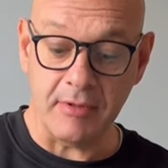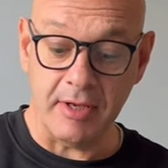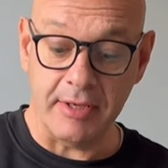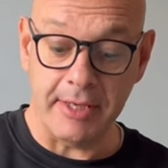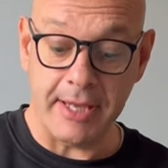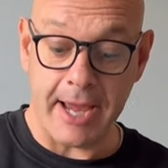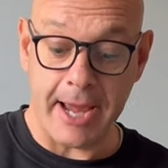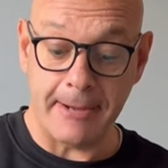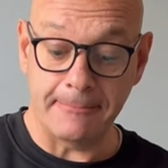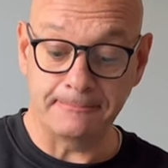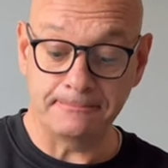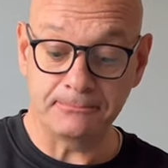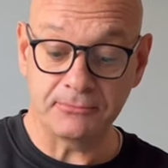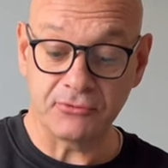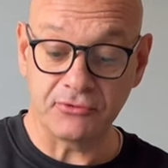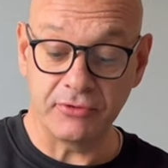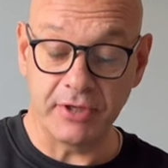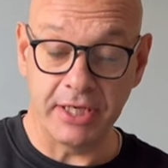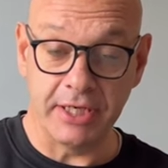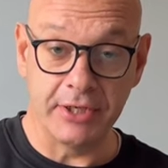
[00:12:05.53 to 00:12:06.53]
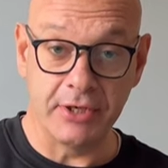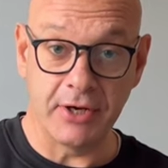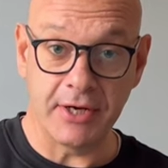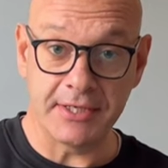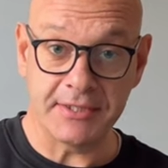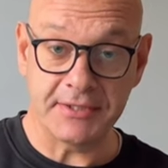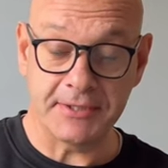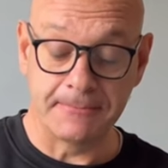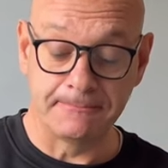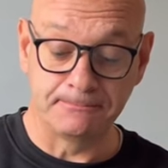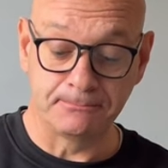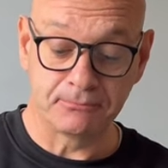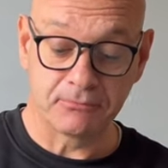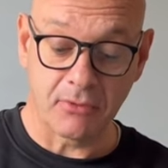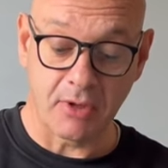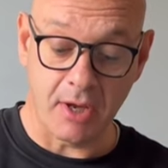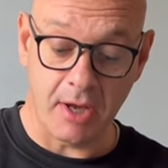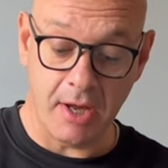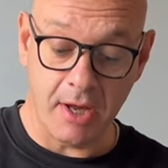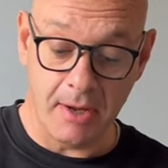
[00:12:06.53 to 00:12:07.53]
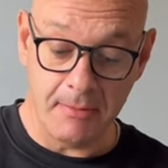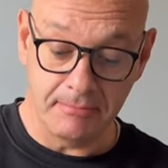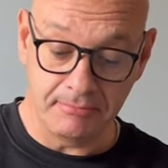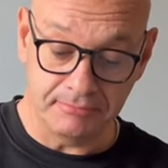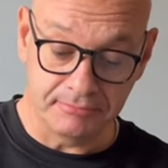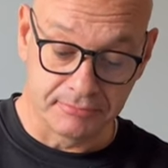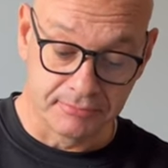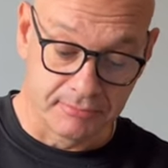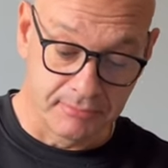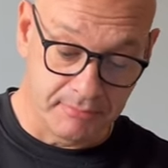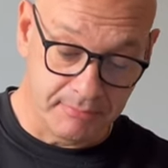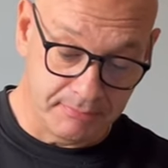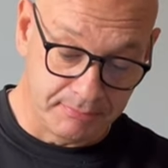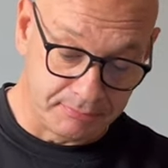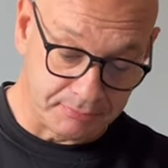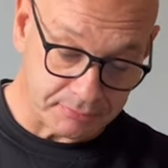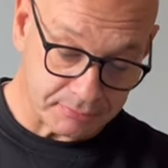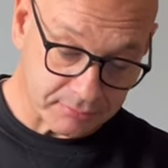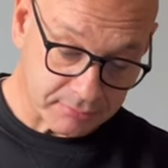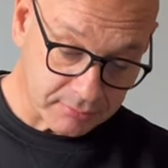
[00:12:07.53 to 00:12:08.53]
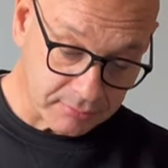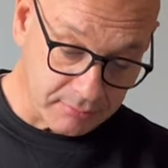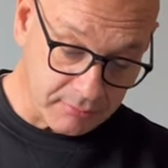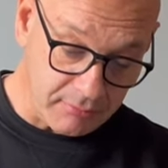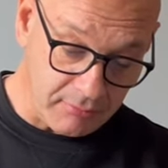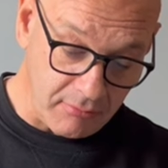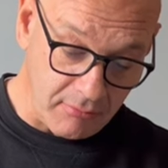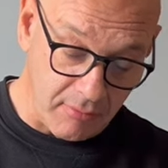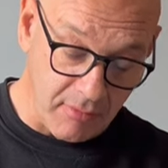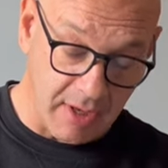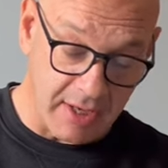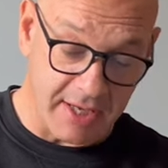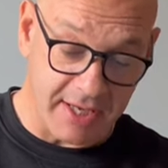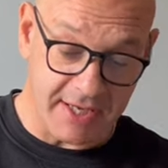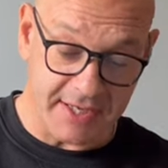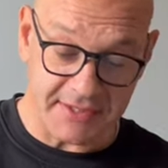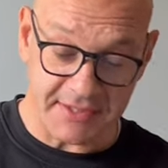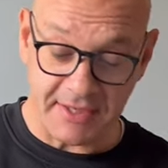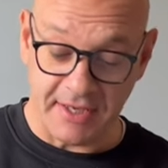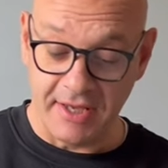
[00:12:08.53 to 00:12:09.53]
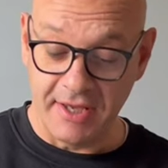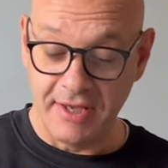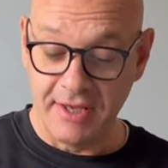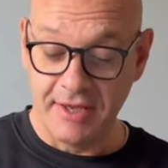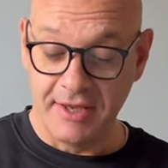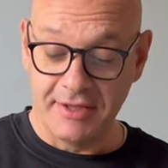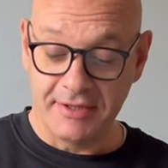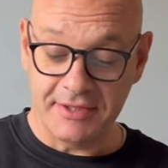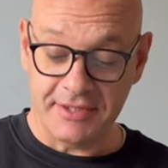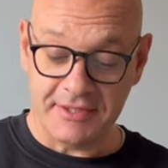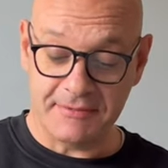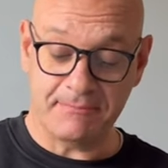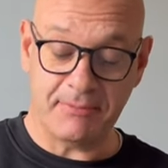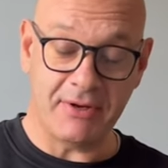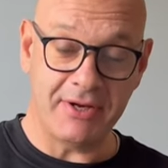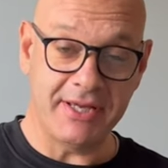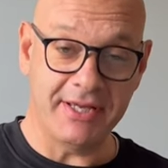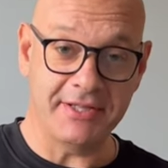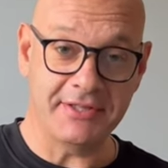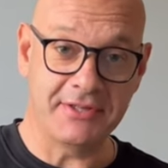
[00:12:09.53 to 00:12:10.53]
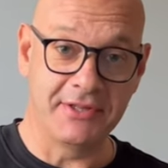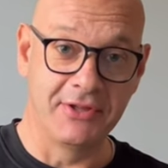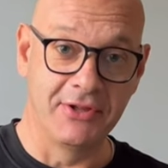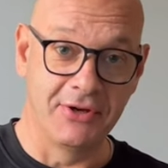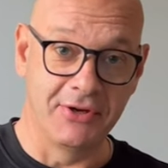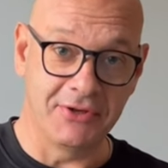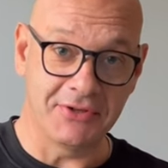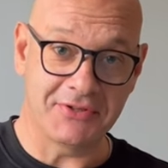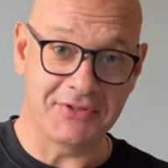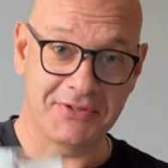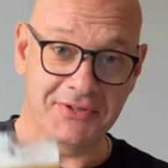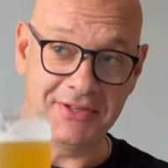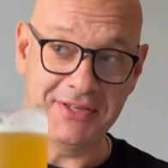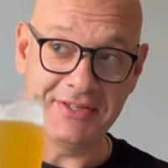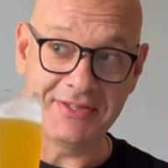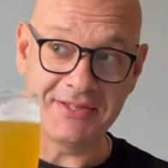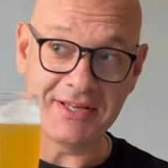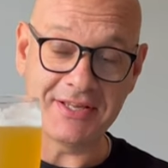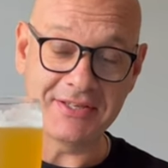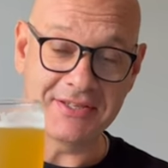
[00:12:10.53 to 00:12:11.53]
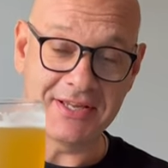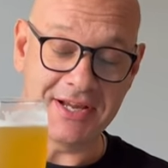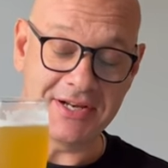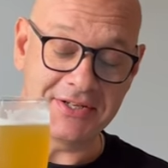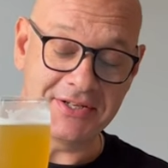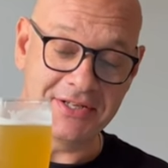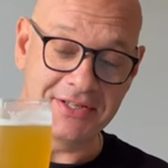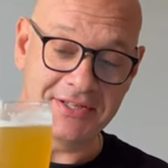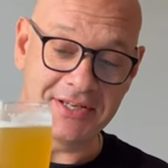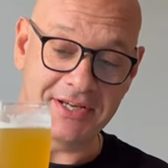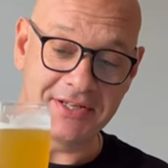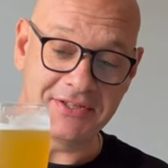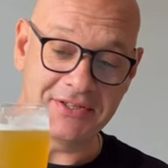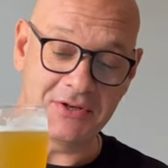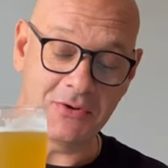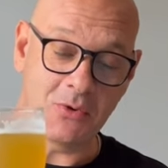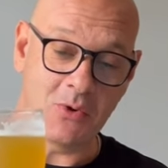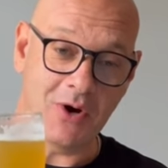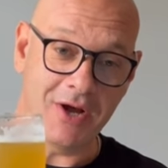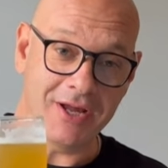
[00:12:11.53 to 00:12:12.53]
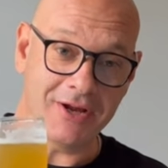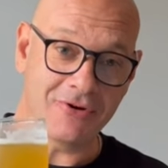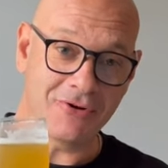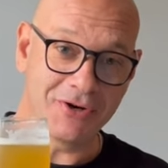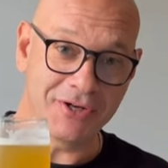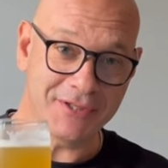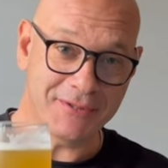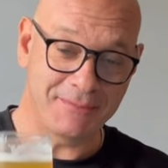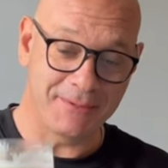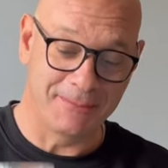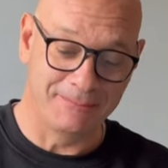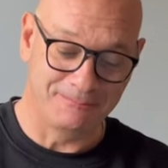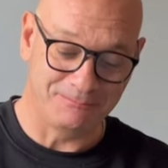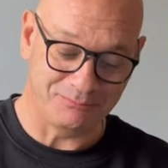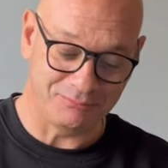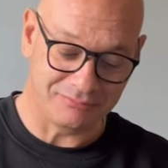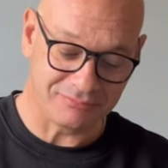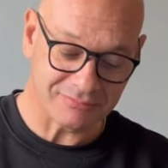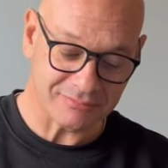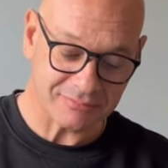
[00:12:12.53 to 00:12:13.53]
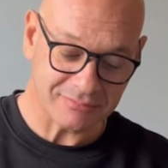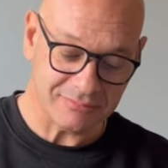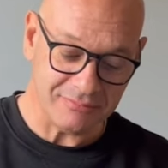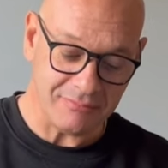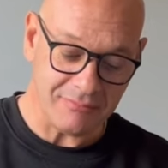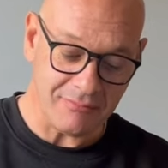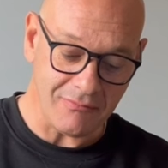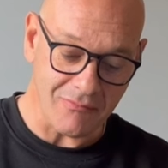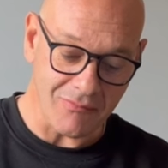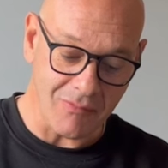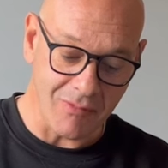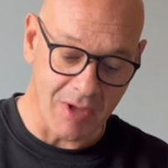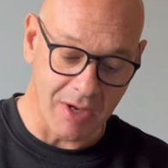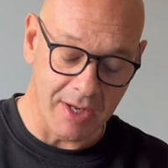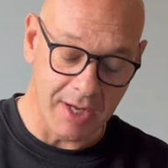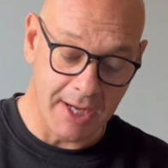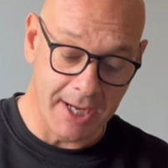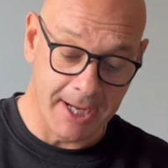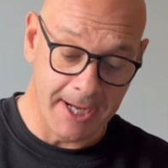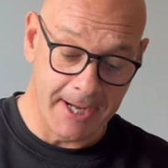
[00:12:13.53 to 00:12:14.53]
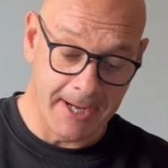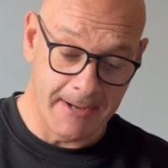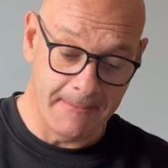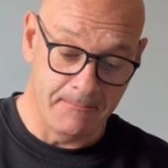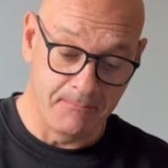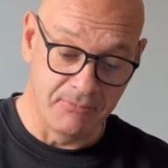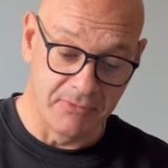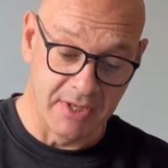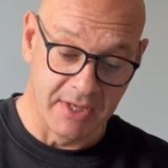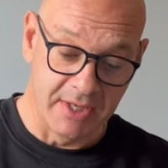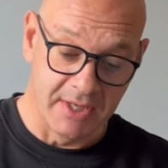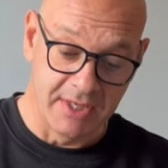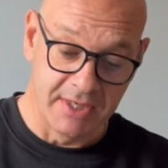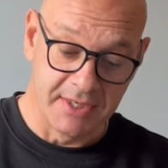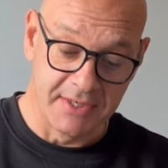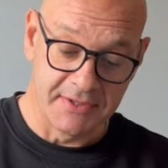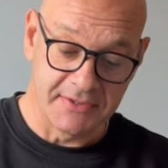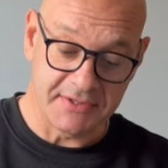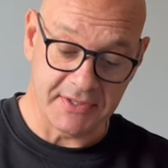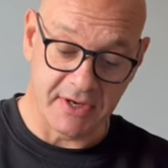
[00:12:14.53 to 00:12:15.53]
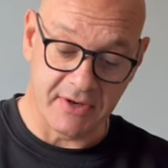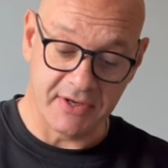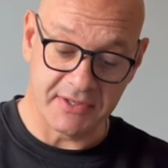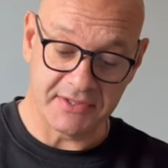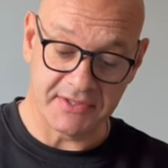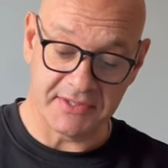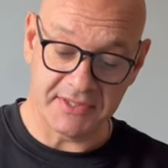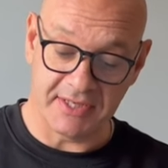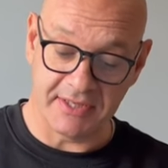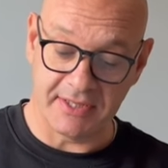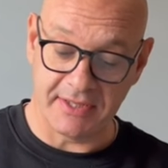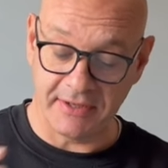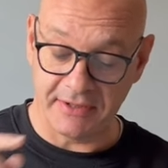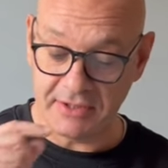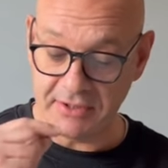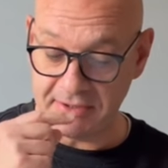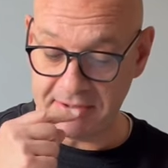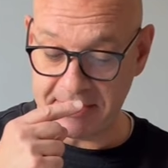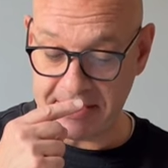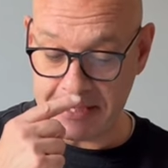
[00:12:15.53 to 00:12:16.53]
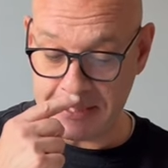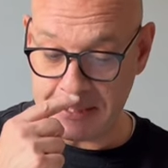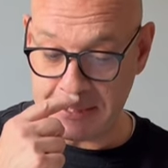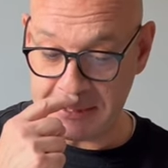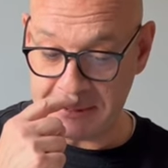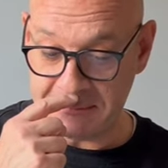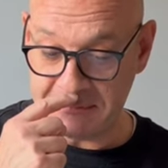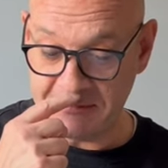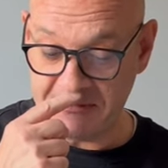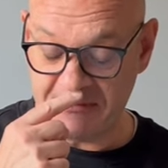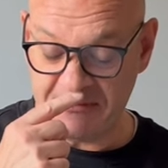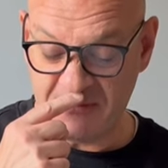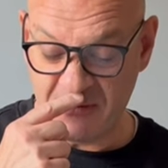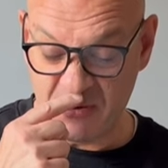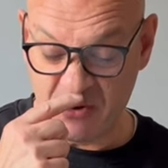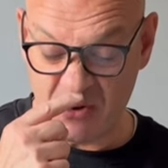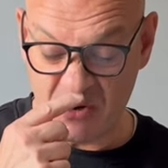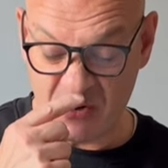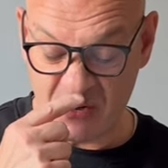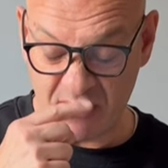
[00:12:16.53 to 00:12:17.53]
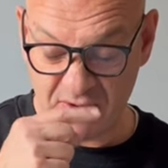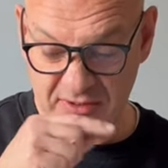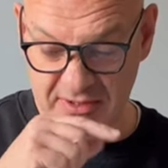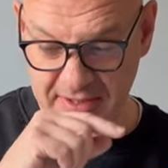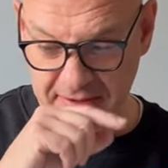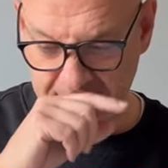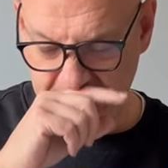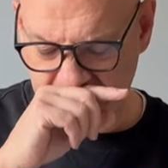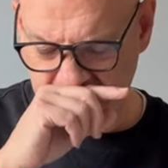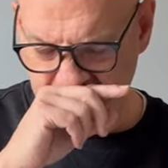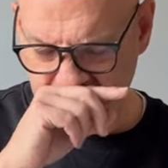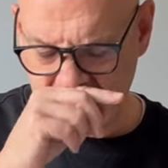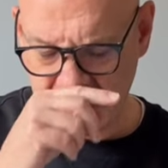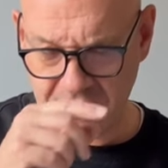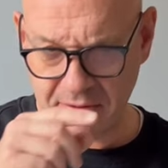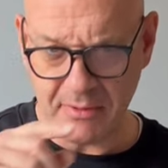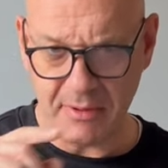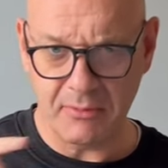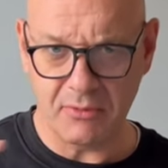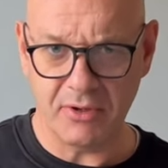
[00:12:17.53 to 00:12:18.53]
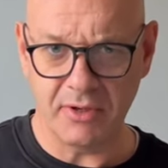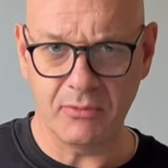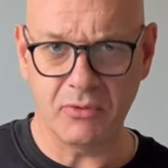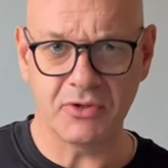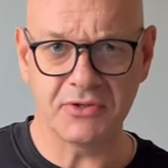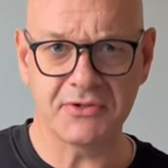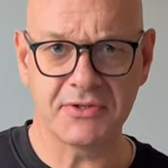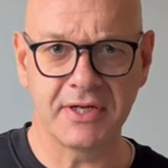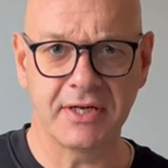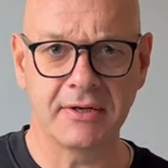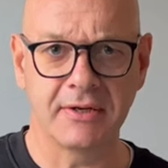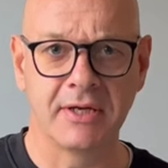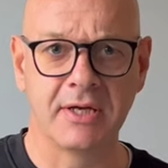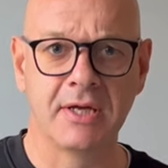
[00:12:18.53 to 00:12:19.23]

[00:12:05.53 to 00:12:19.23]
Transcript: Yeah really nice. Um, it's, despite its looks, it does actually taste quite crisp. Um, so as I said, I'd used that yeast before on something, can't remember what it was now,